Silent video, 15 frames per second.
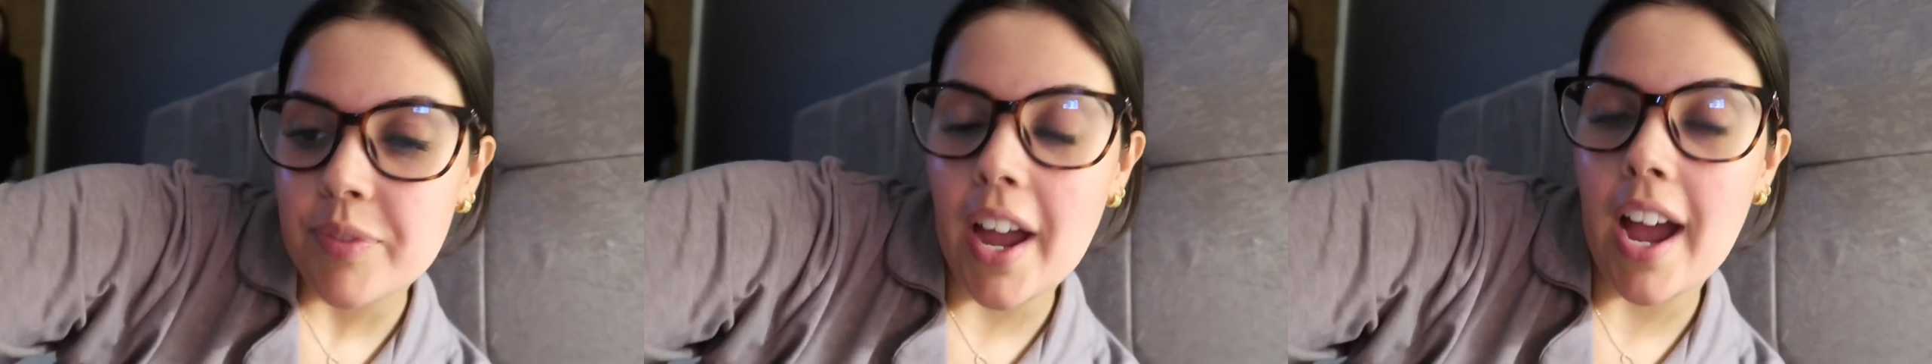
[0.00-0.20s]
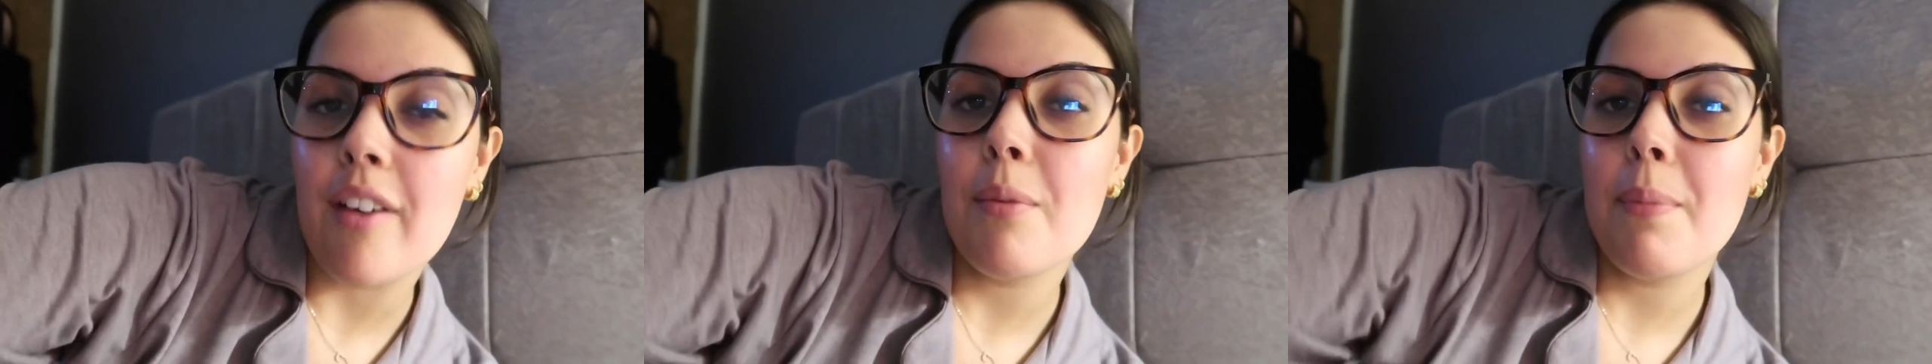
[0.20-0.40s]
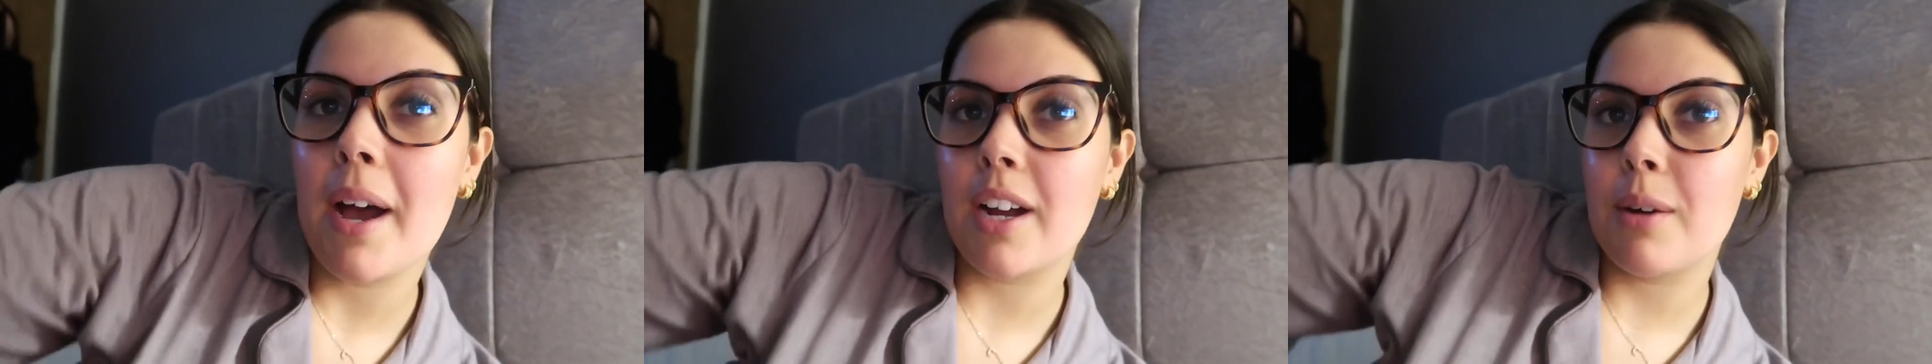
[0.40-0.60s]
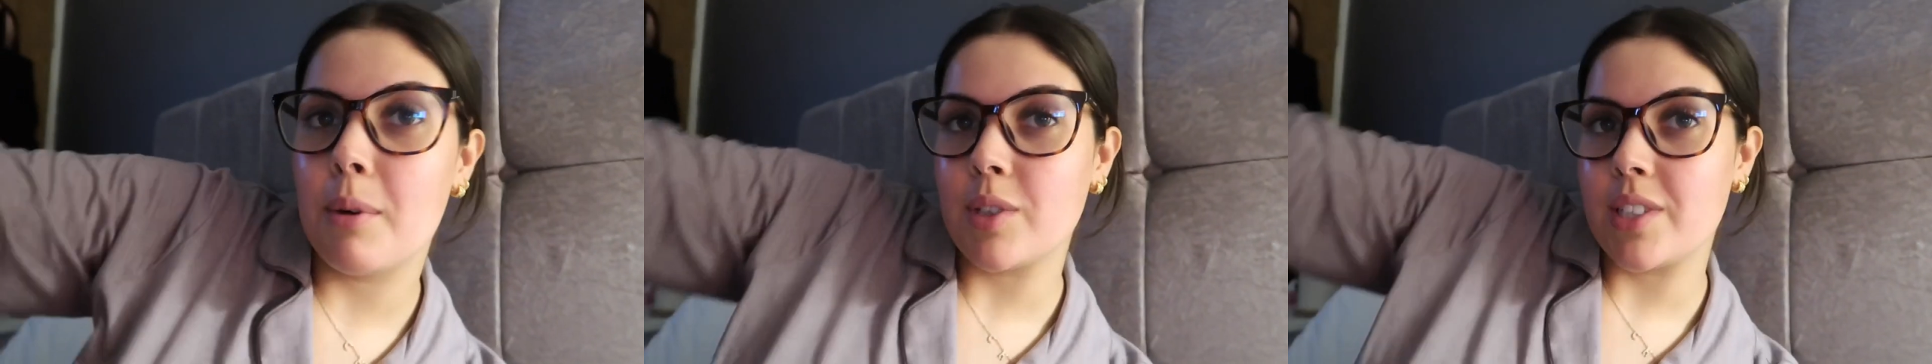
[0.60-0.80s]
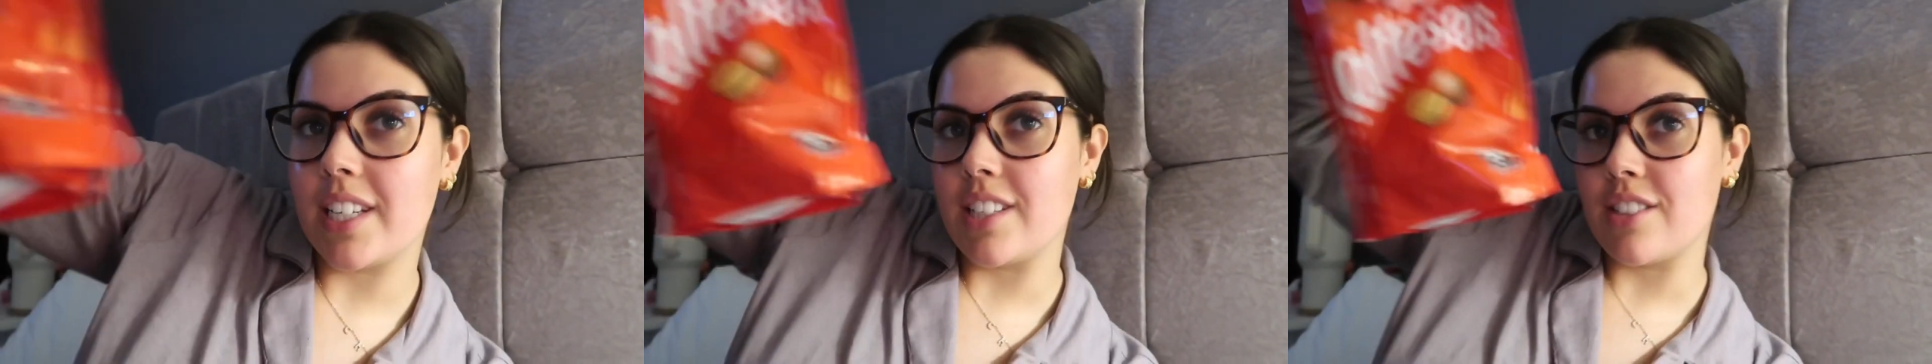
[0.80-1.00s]
have a bag of
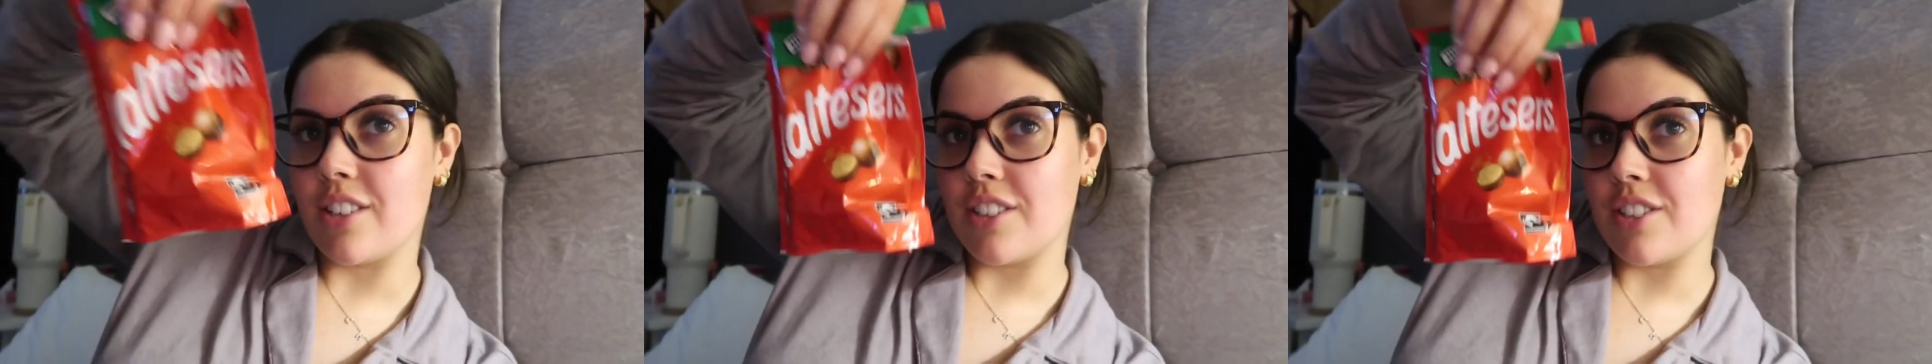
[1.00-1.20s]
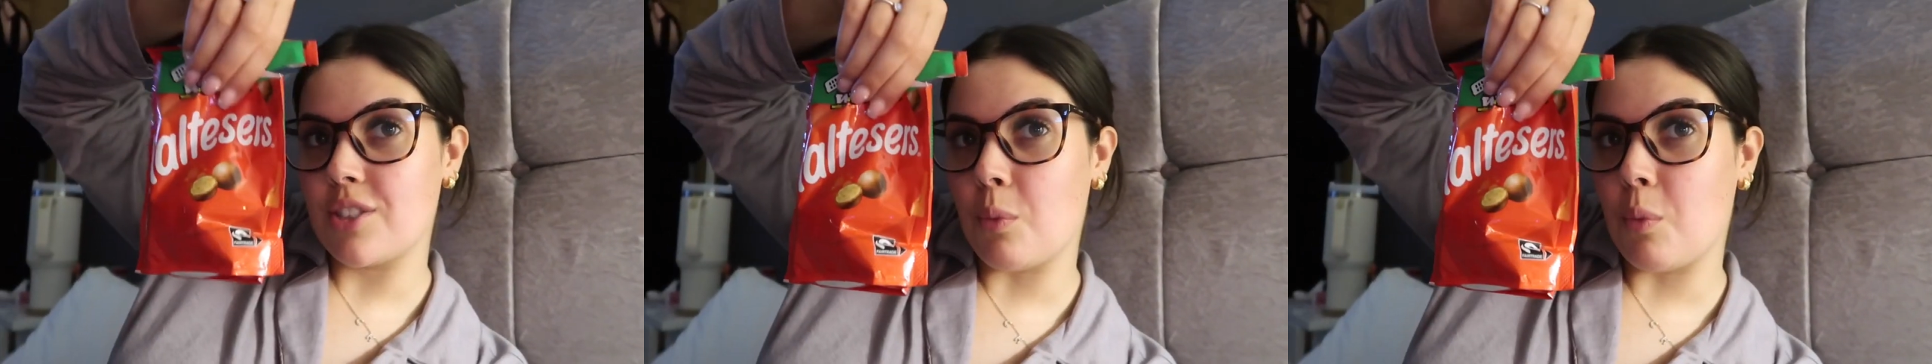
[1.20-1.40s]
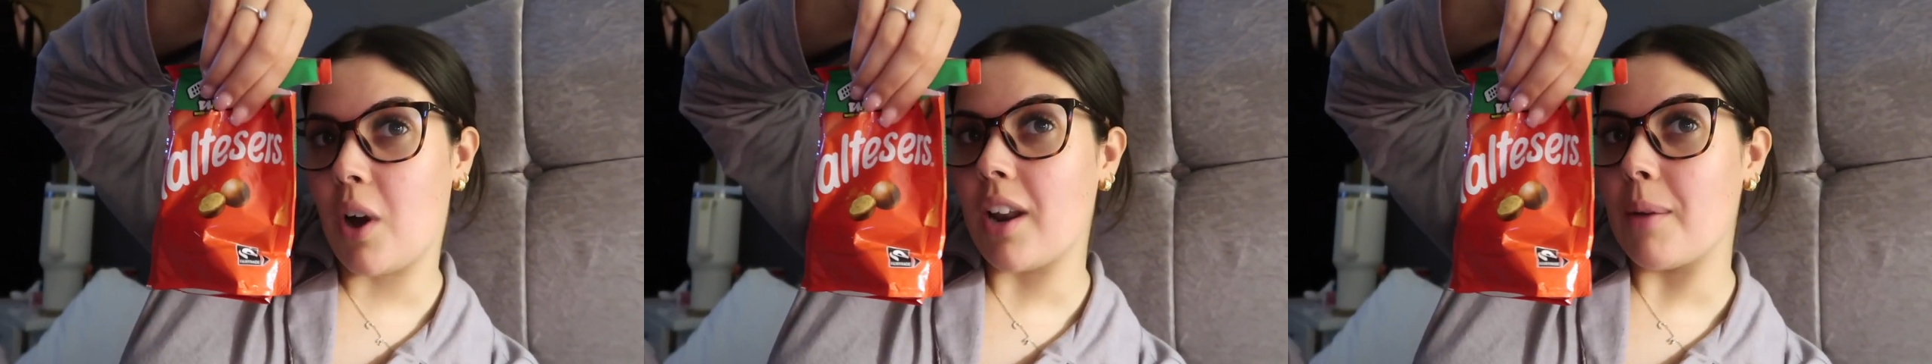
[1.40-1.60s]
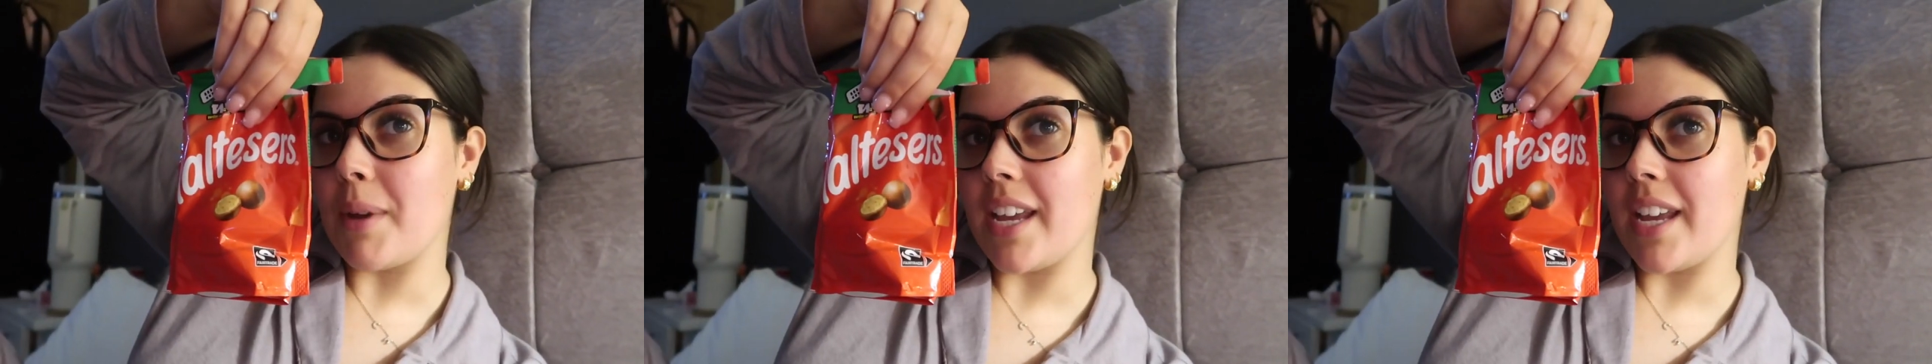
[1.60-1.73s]
Maltesers while I'm